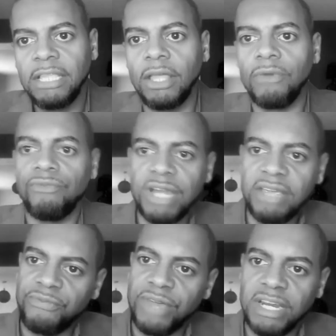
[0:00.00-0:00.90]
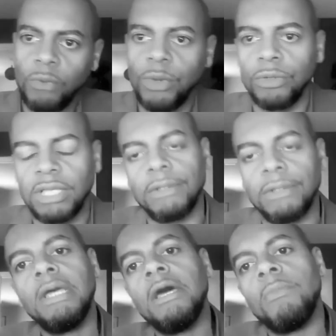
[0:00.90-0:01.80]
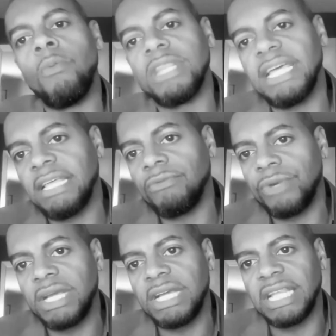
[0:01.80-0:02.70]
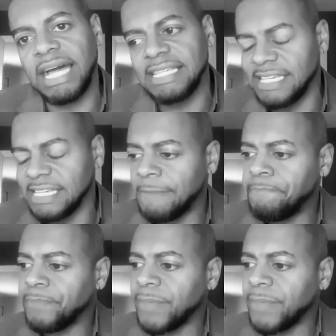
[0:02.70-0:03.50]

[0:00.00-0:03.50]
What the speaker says: Don't reinvent the wheel, don't. But what they didn't realize is